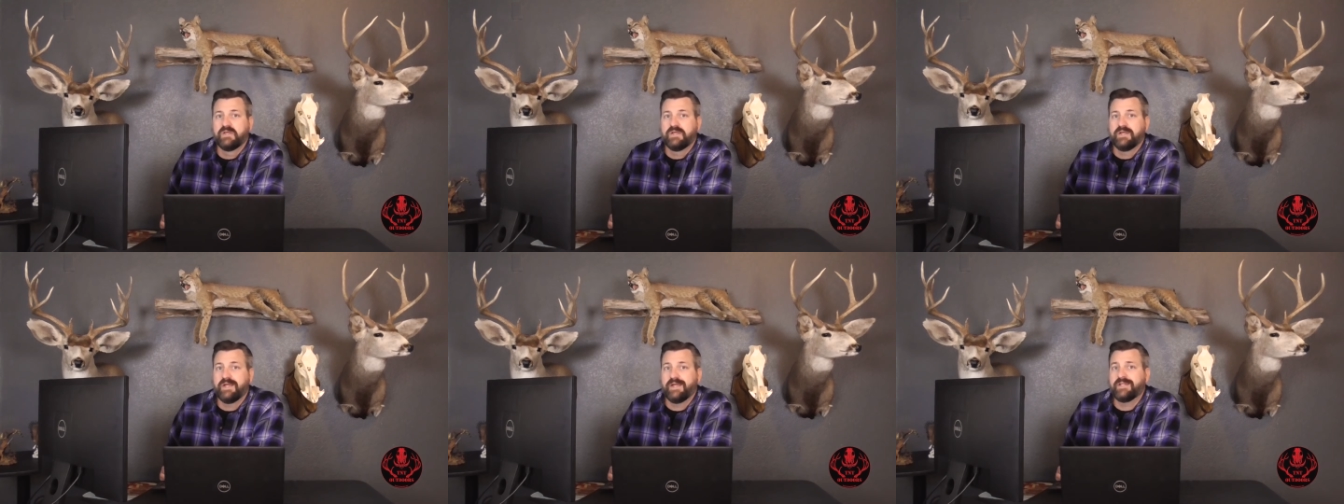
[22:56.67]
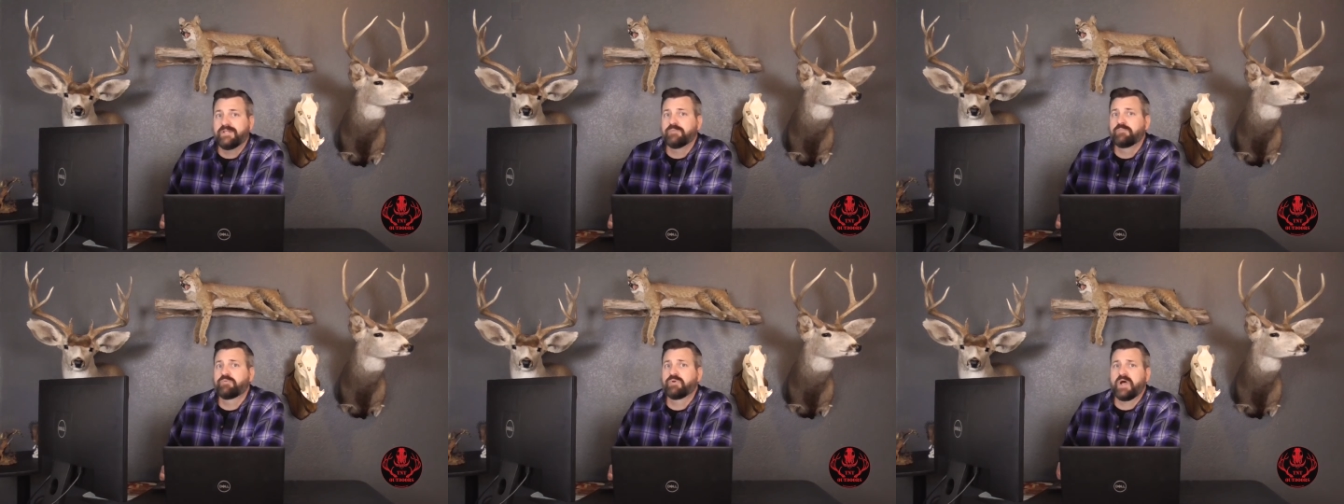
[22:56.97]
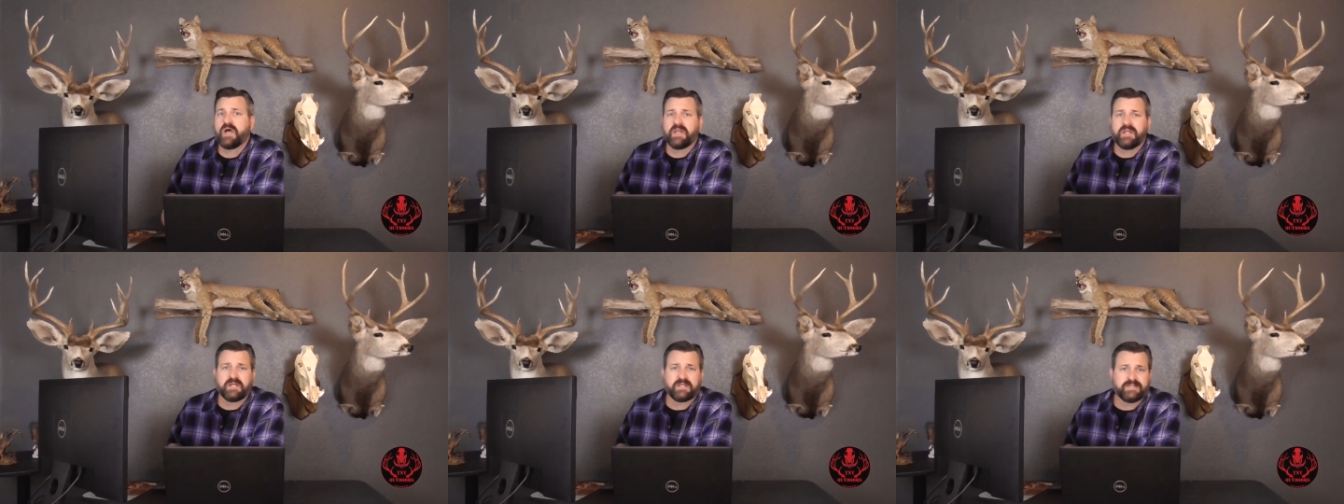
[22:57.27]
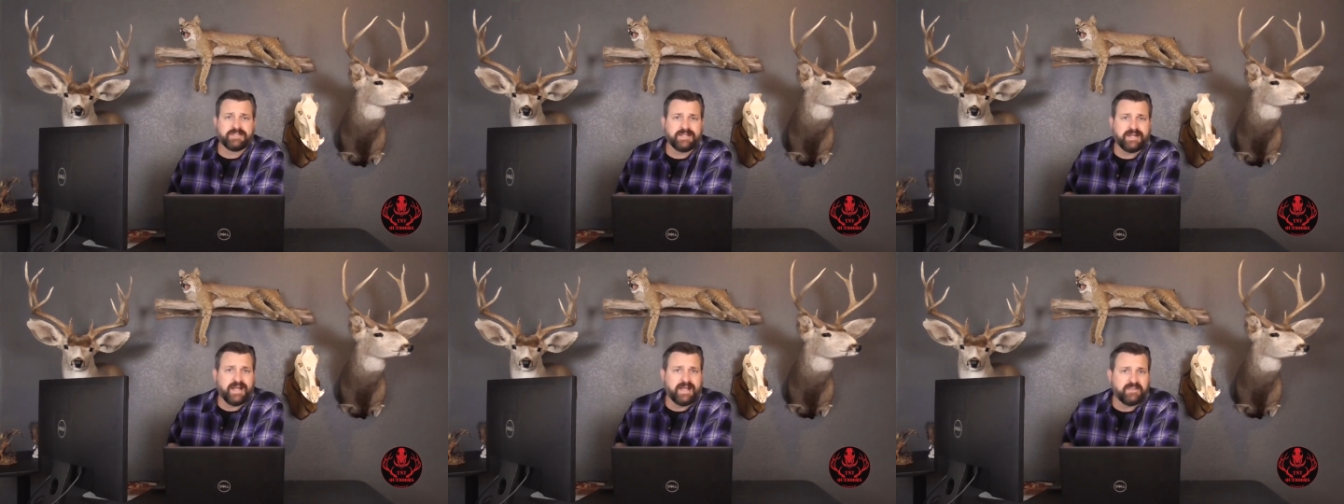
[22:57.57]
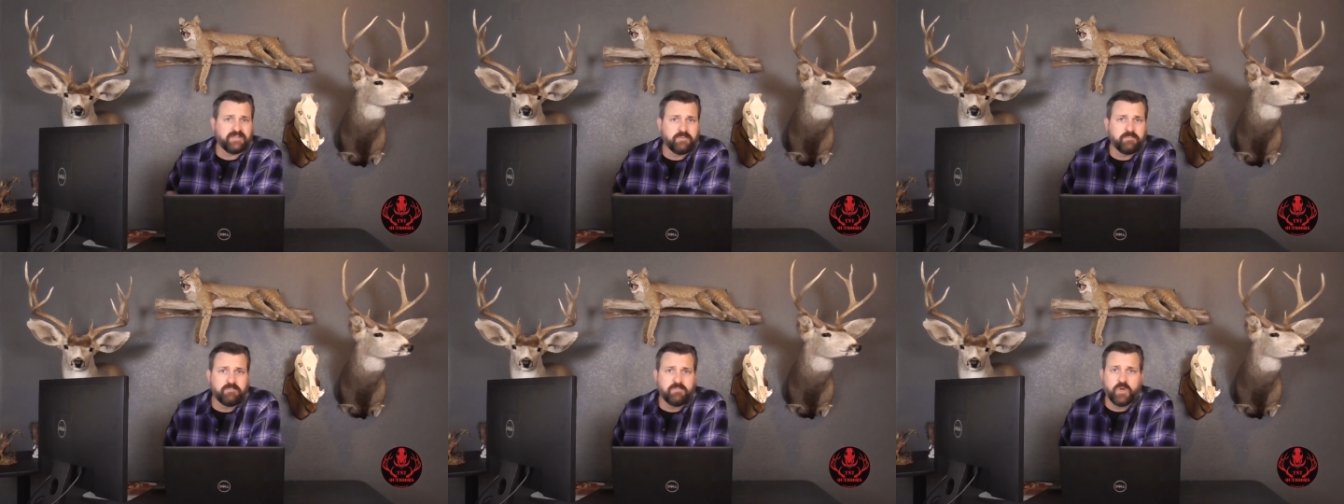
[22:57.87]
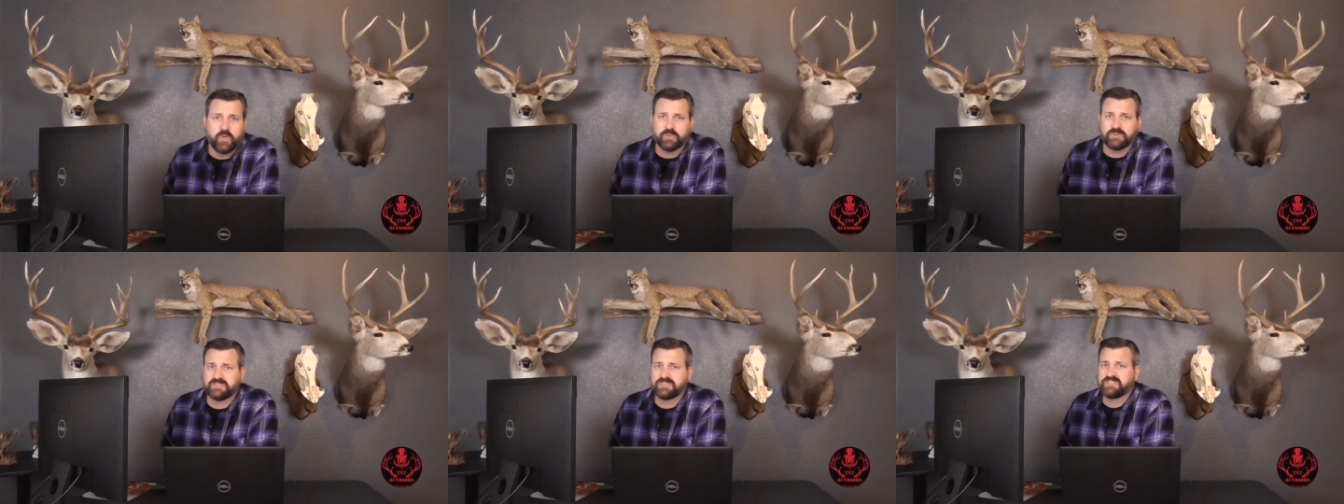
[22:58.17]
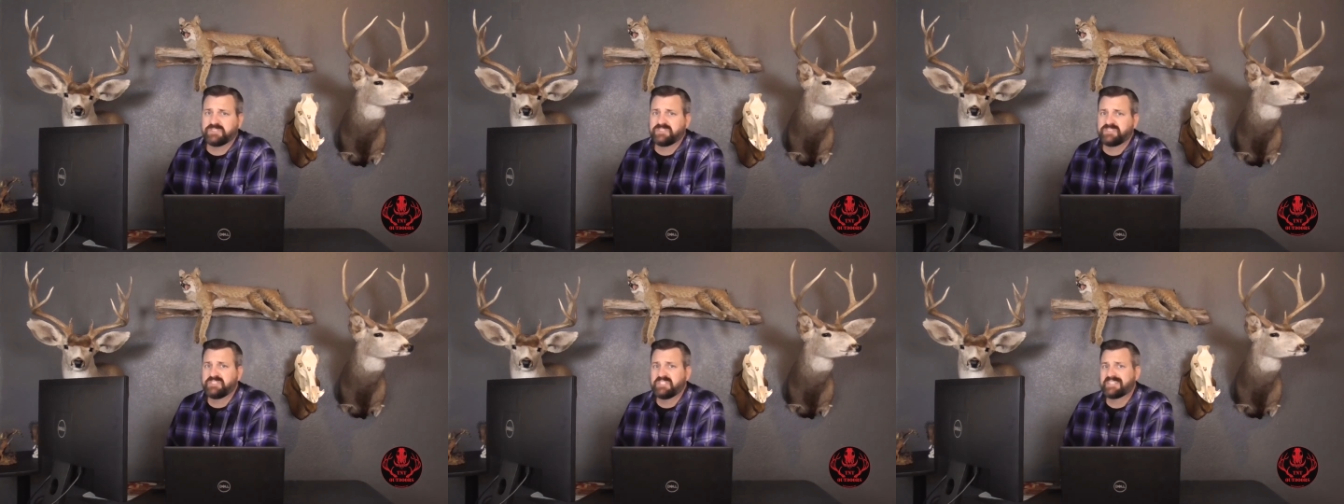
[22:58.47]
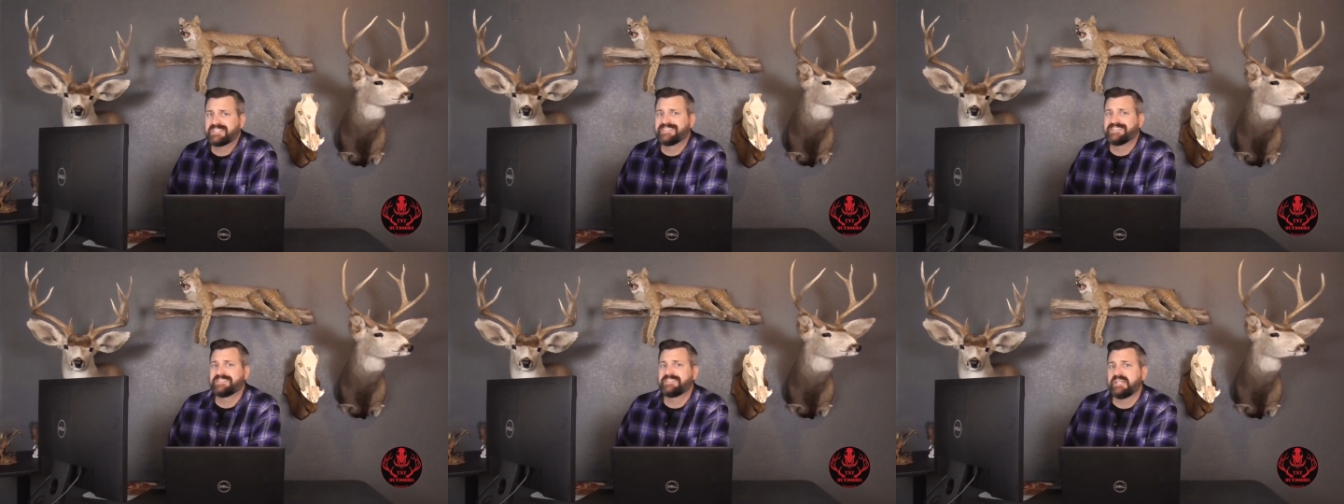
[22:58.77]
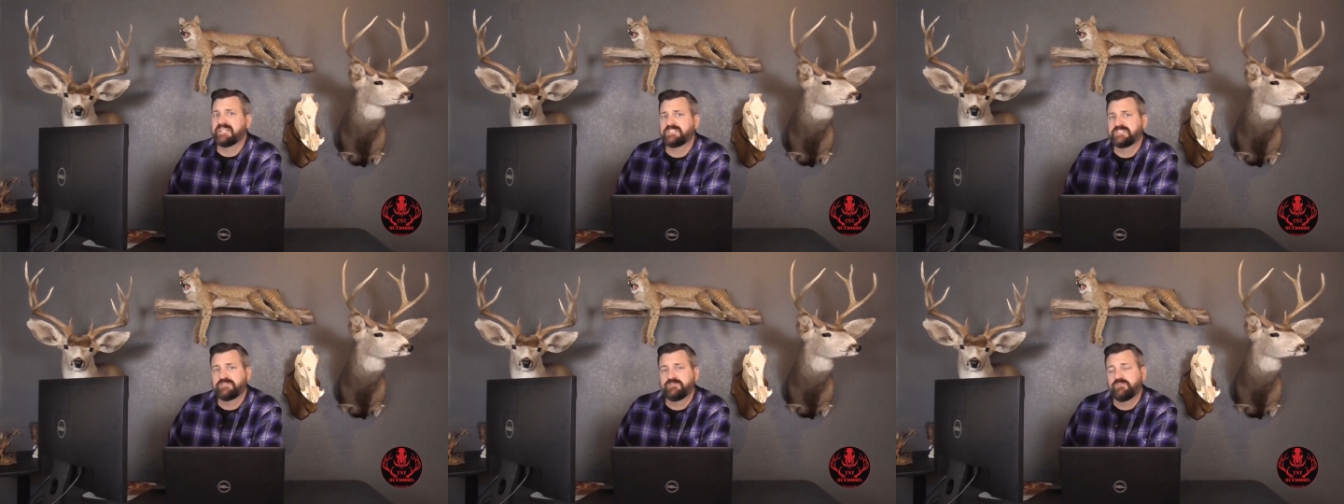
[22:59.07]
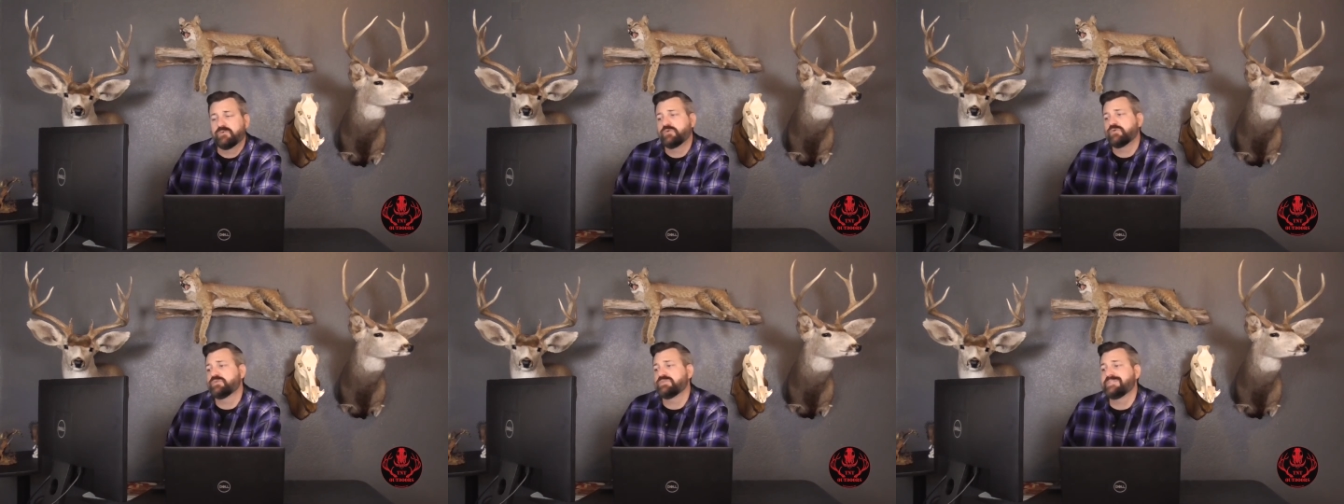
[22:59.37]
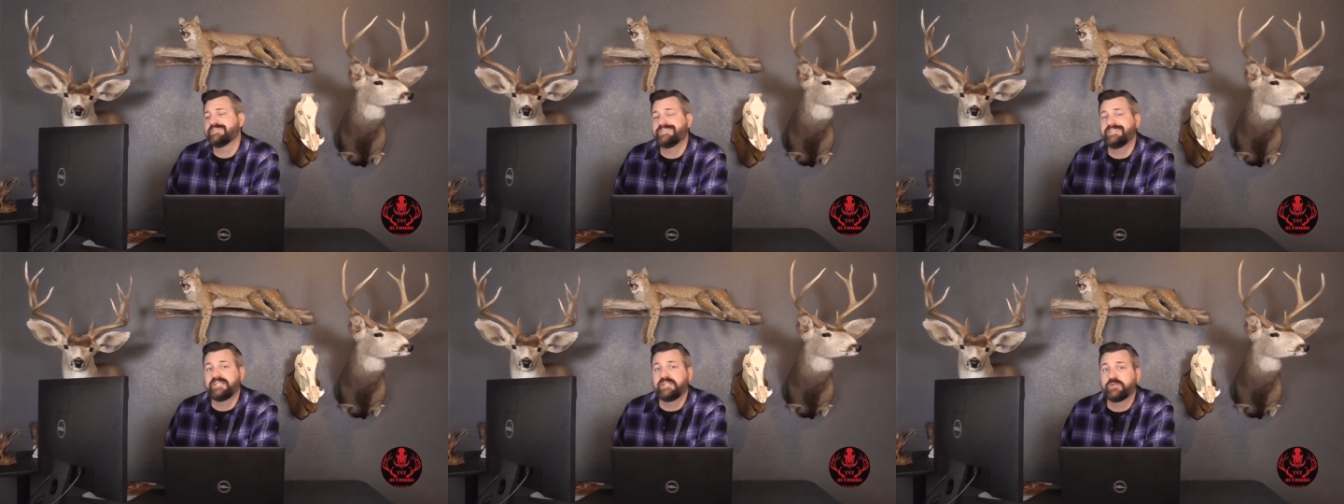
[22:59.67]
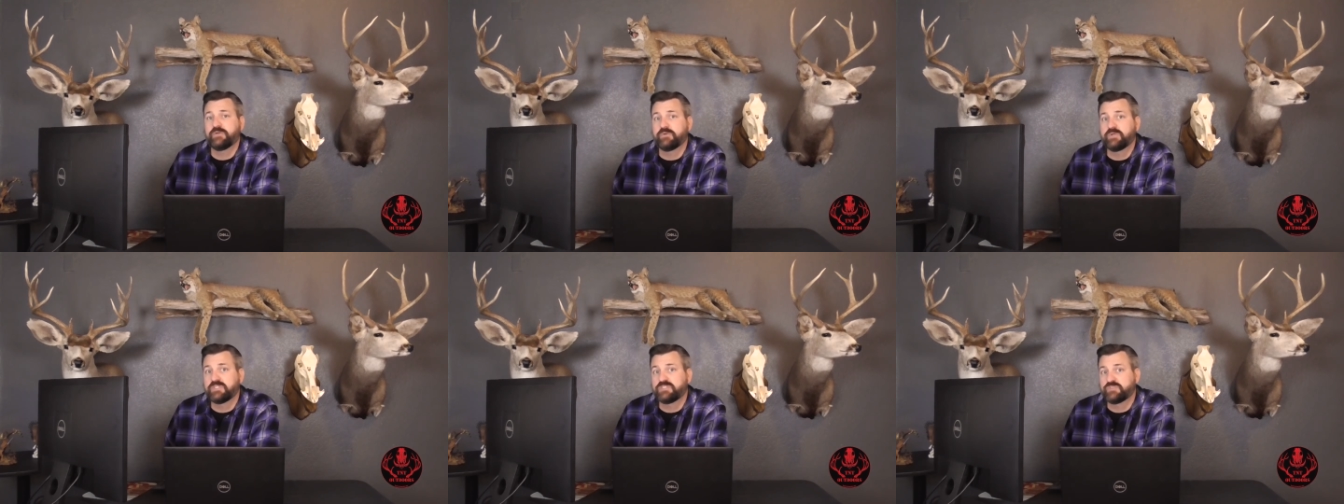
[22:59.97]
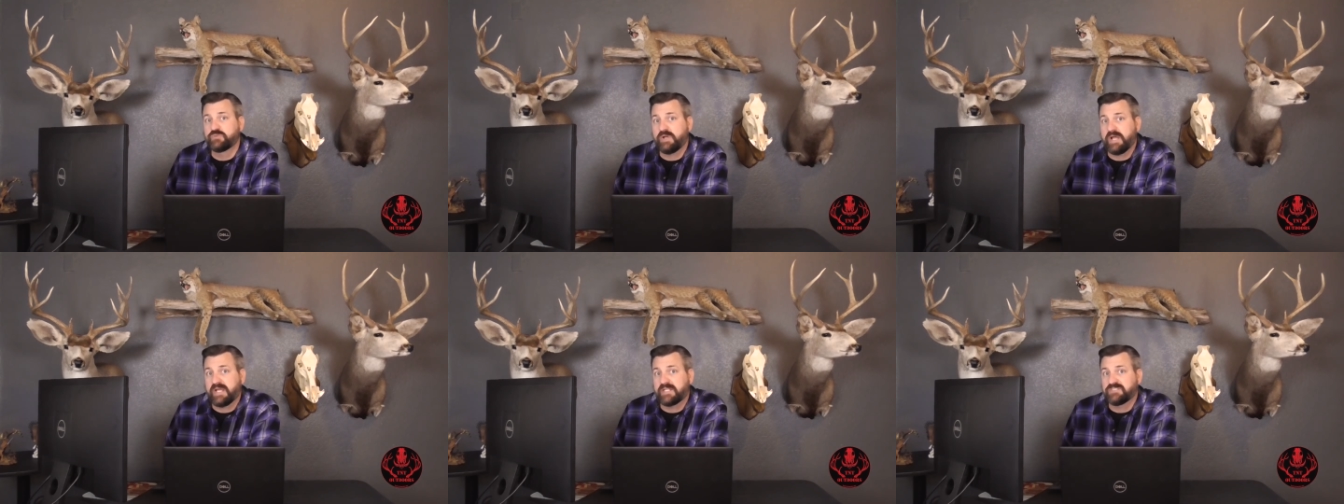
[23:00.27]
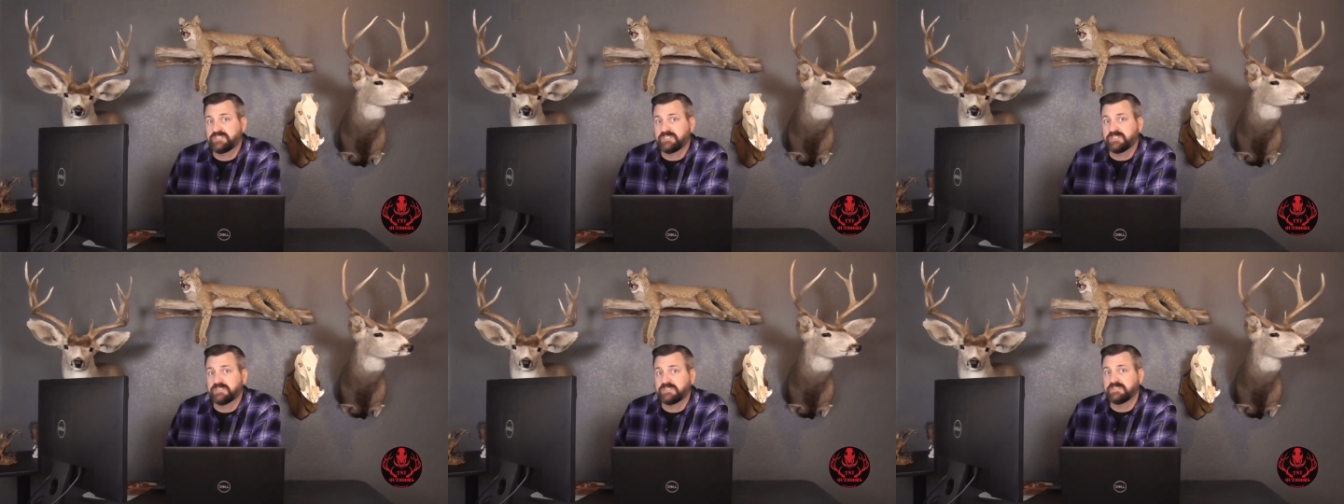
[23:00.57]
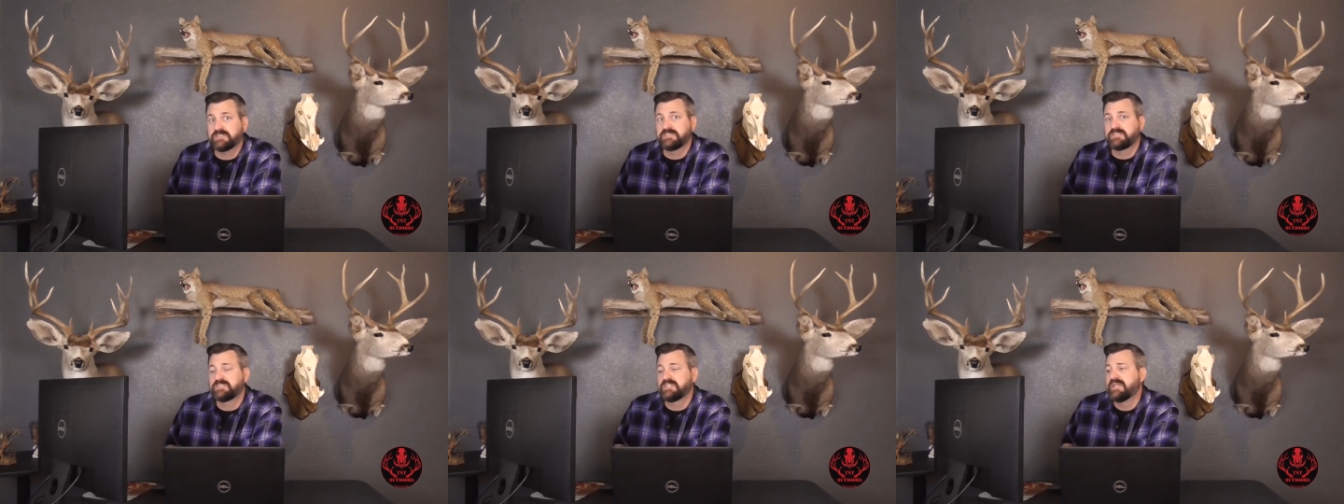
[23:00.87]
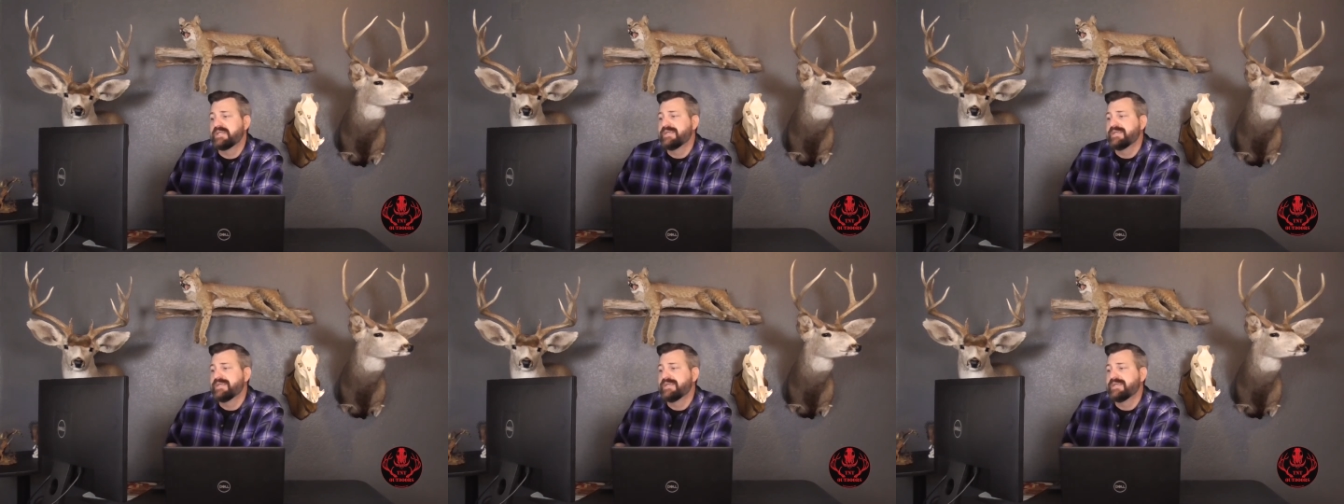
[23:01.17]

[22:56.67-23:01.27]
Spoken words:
and the product that had the most successful deer attractions